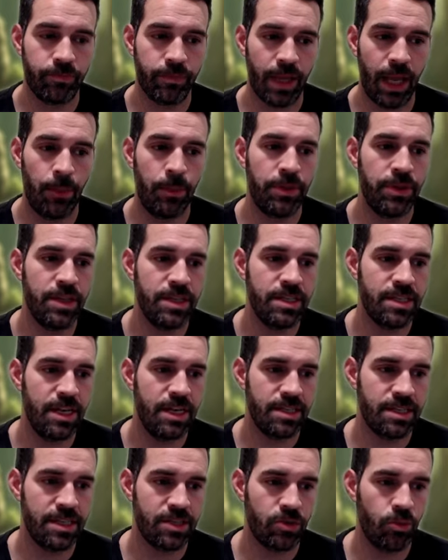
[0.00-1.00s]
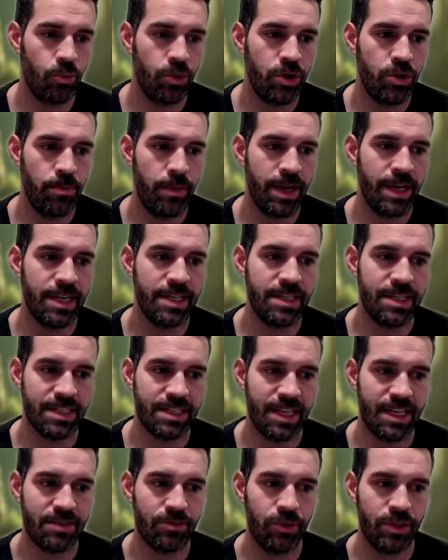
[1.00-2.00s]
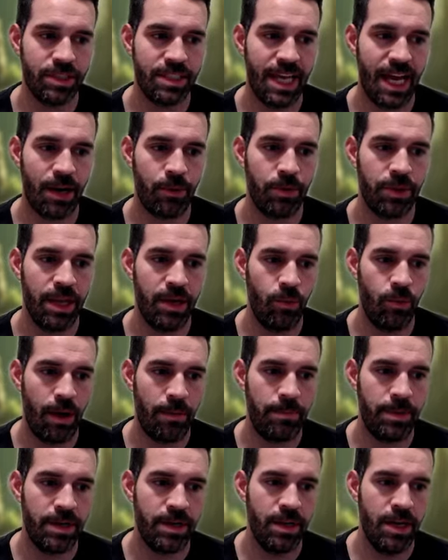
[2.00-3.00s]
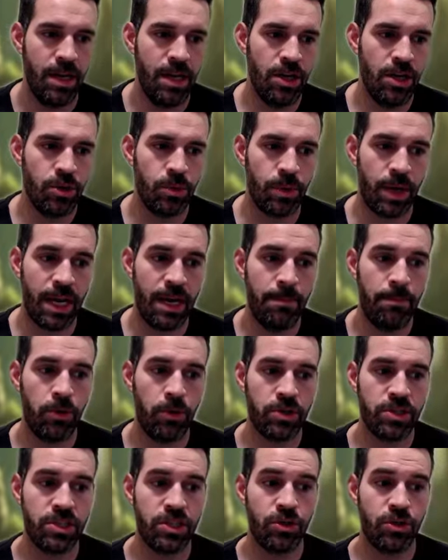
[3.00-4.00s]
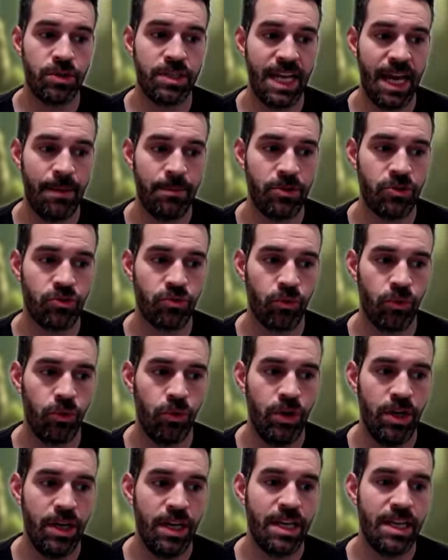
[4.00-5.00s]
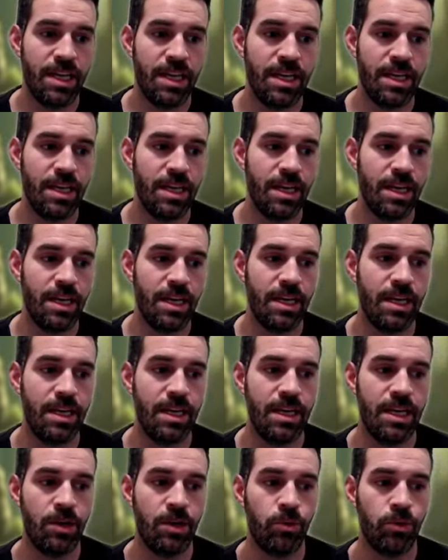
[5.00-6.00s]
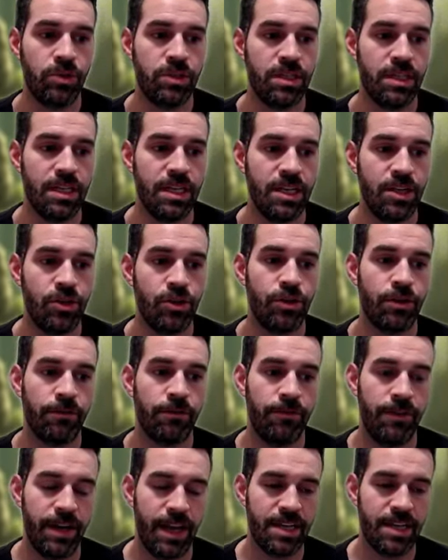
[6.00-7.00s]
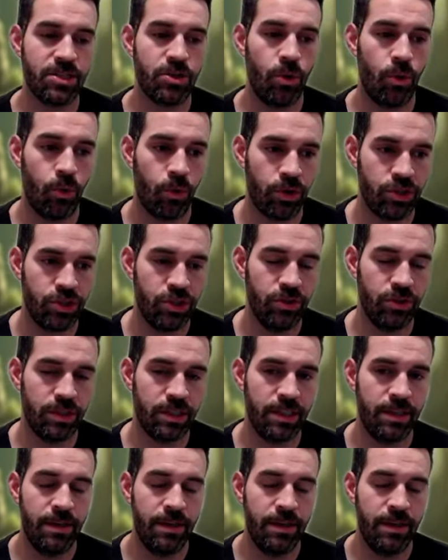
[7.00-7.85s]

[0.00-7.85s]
And what this does is when you make a successful attack with a weapon, you gain a bonus to your damage roll equal to either your finesse or agility.